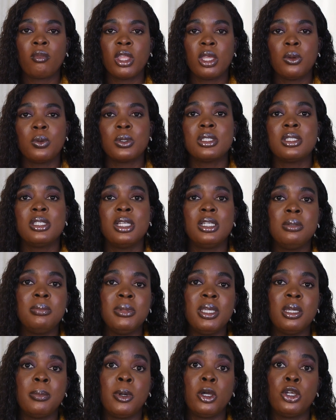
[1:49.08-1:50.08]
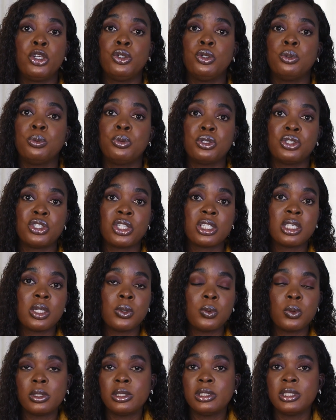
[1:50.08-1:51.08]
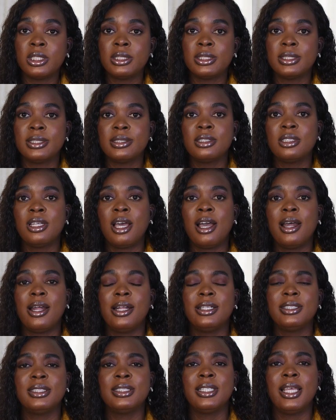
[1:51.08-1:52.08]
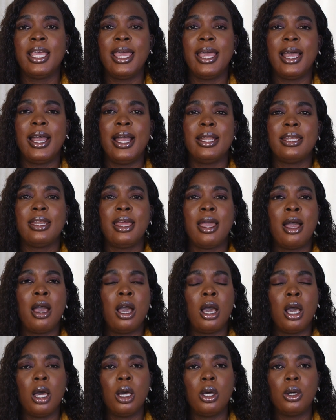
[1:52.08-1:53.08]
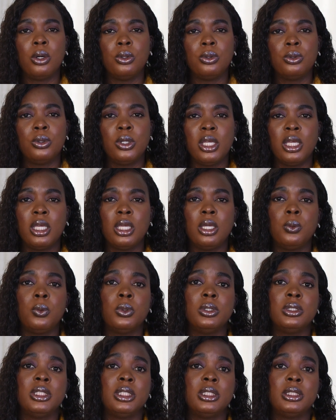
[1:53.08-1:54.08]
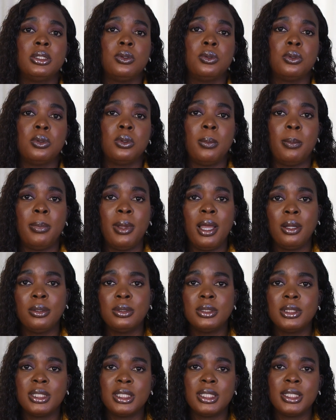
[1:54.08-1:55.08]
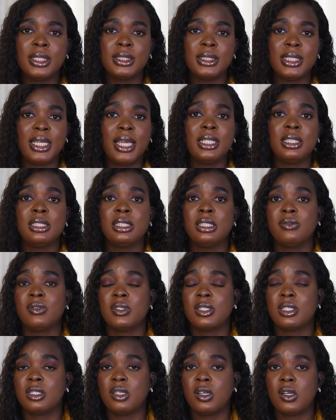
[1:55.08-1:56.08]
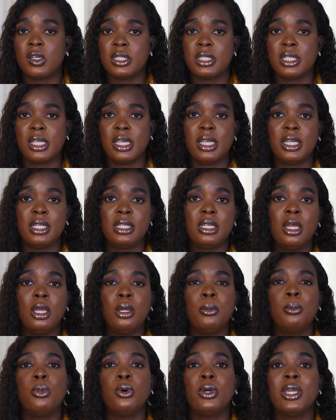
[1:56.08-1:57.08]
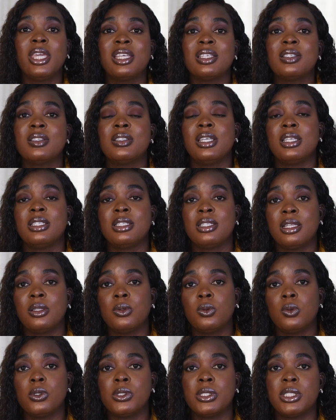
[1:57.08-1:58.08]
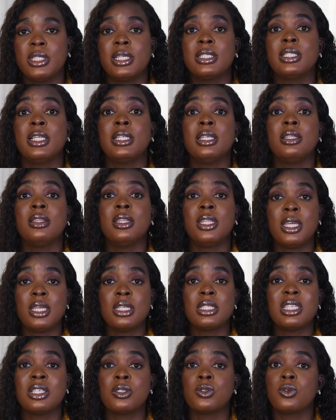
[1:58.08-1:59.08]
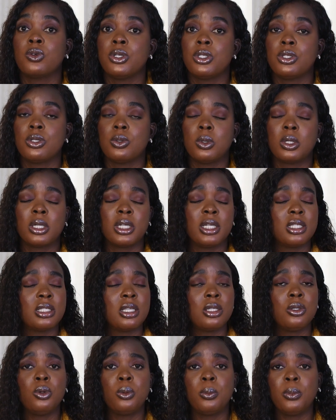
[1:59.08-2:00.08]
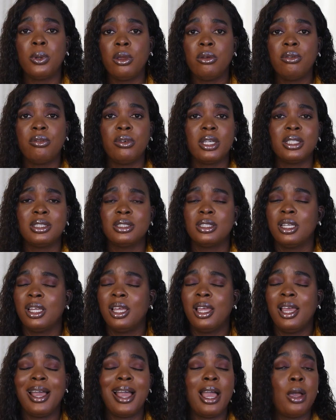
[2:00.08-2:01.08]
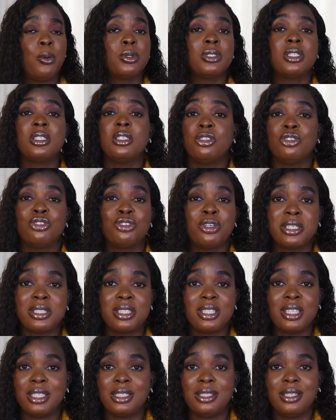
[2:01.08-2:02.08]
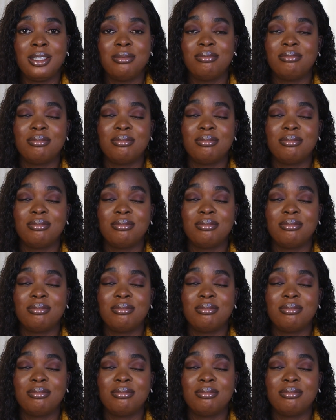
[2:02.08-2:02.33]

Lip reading: was telling me about a new project he wanted to start and how he wanted to go about it. He hadn't even started, but he has tested the waters and he thinks he's going to work. And I said, oh, perfect. I wasn't interested,